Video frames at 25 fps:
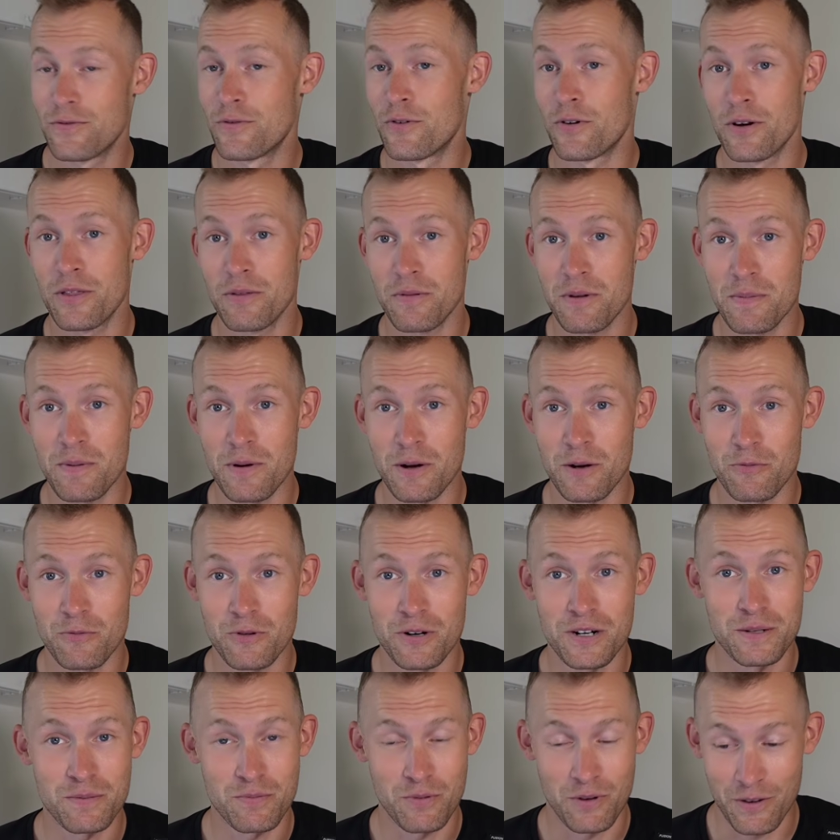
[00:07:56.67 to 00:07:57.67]

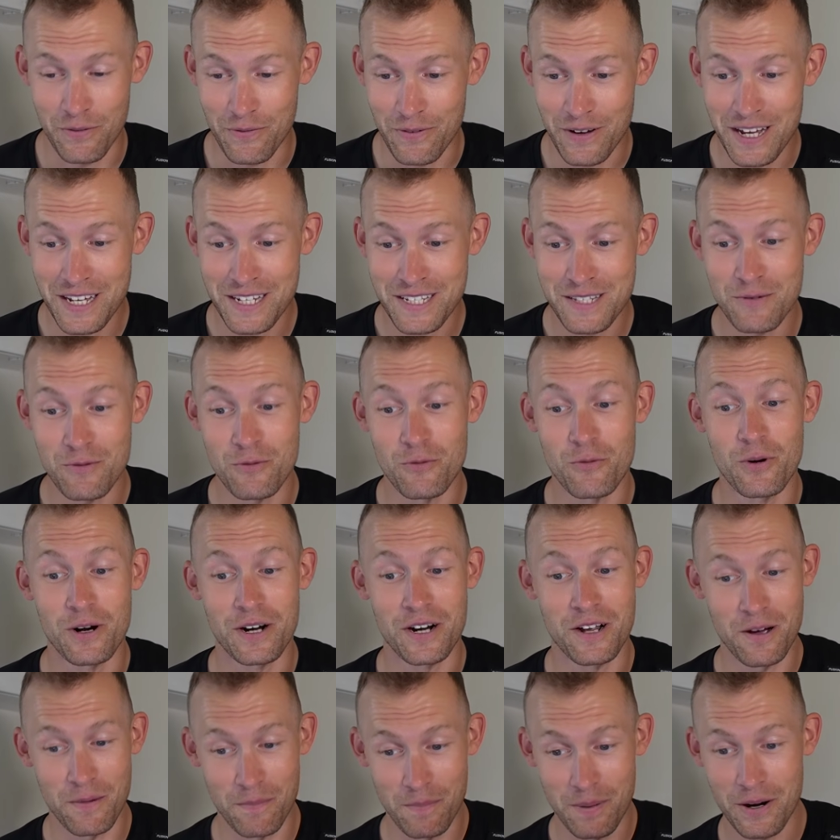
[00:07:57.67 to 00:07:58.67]
43.1 is pretty fast
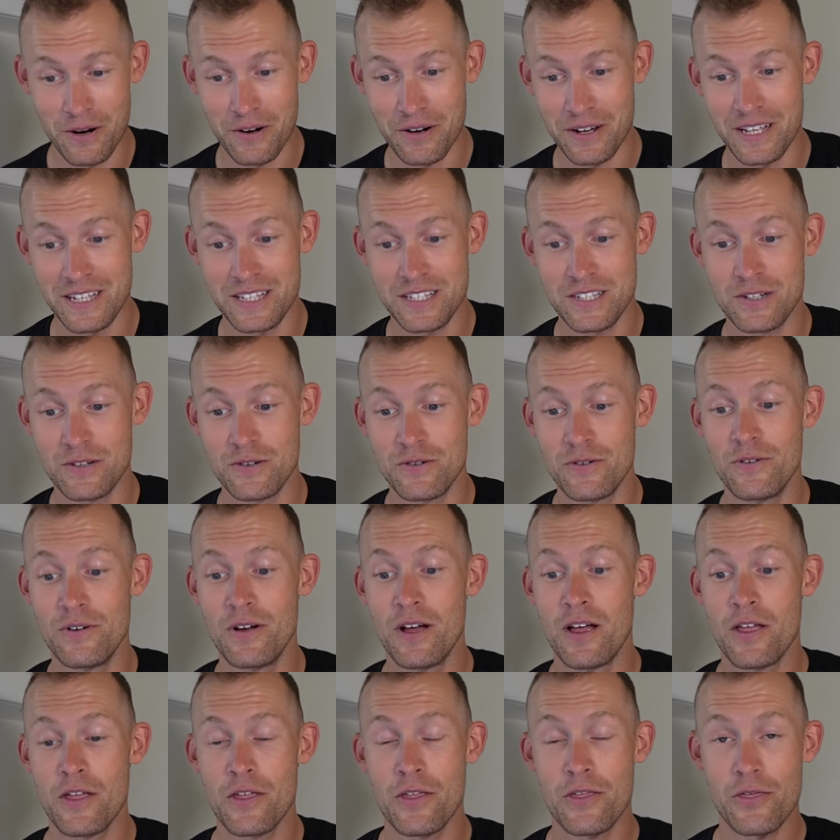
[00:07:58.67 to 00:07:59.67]
when comparing it to
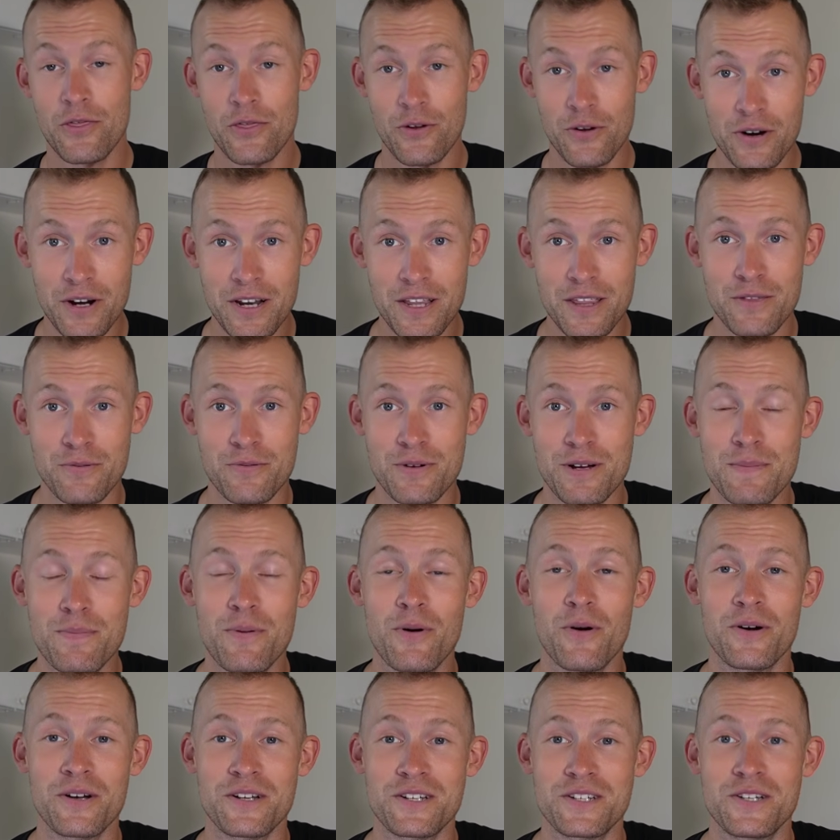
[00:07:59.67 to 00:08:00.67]

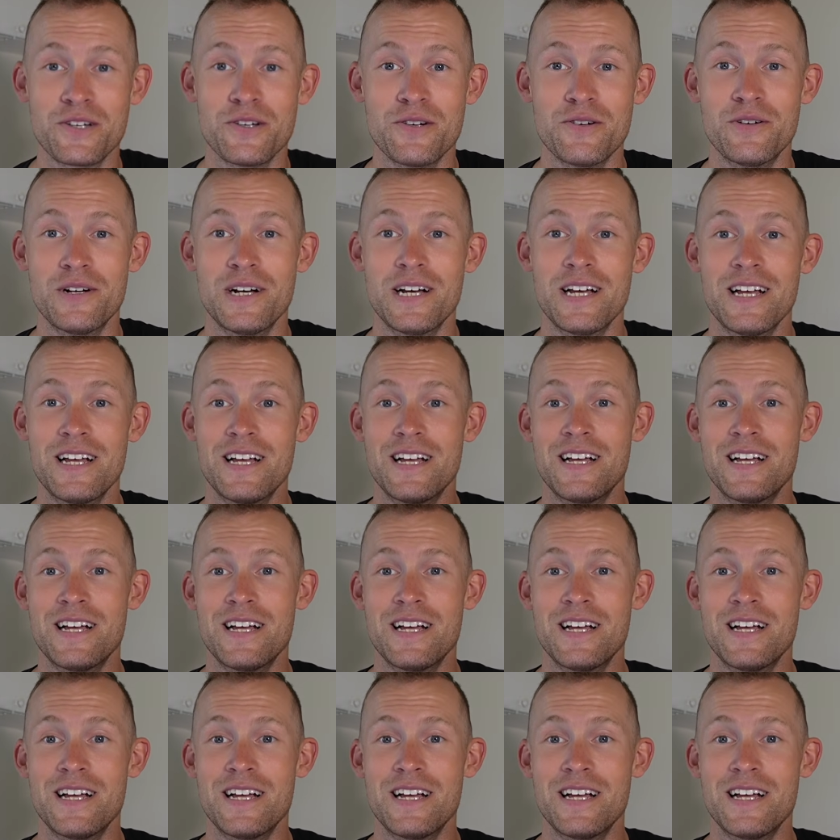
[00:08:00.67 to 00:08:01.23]
33.2.